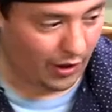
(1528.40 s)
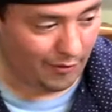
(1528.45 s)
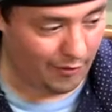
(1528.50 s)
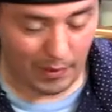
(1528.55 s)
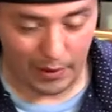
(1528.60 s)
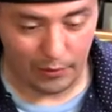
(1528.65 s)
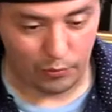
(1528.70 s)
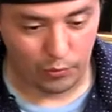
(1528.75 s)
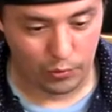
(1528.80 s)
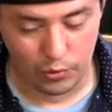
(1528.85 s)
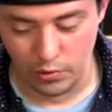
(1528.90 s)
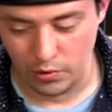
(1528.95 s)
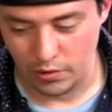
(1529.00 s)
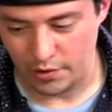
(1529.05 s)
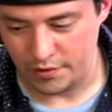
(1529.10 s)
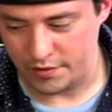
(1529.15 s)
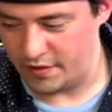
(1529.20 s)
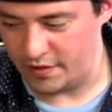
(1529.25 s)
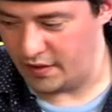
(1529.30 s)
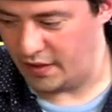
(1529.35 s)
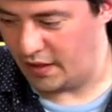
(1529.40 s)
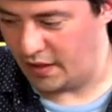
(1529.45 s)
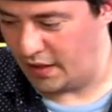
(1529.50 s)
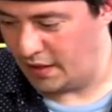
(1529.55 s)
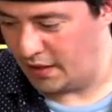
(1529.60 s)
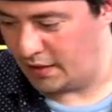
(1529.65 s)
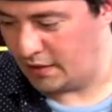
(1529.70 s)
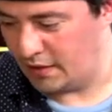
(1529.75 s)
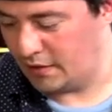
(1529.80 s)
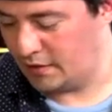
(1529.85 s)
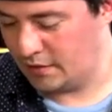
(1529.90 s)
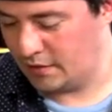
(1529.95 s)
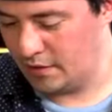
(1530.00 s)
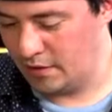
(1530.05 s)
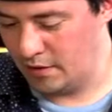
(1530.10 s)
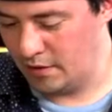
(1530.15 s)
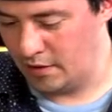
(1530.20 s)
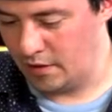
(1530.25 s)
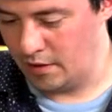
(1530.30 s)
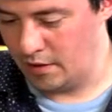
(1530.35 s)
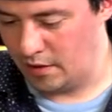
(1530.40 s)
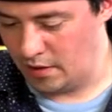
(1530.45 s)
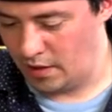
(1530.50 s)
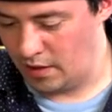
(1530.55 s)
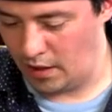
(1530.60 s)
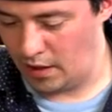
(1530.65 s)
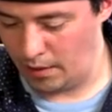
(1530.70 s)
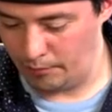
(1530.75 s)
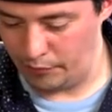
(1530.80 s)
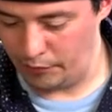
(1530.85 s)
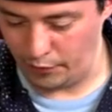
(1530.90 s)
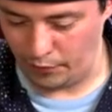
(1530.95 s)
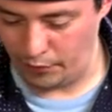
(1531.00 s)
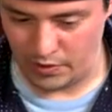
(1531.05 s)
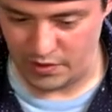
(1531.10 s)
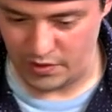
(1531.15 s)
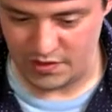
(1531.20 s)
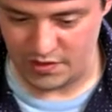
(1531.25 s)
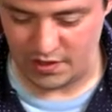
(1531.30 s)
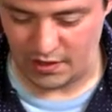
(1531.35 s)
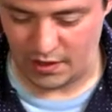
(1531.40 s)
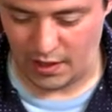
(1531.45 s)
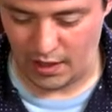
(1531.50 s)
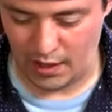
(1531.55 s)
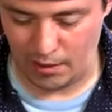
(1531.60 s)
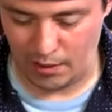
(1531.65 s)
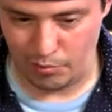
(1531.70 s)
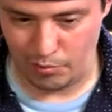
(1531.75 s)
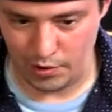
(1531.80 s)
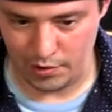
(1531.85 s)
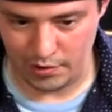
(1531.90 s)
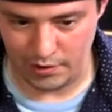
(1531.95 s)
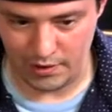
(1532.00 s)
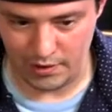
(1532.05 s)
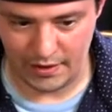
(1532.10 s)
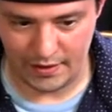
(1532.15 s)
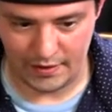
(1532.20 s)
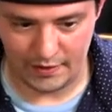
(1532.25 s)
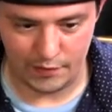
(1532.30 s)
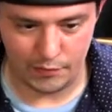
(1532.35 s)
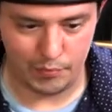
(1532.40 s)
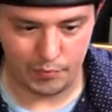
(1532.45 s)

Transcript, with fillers: have my ruler today, so we're just going to eyeball the lengths.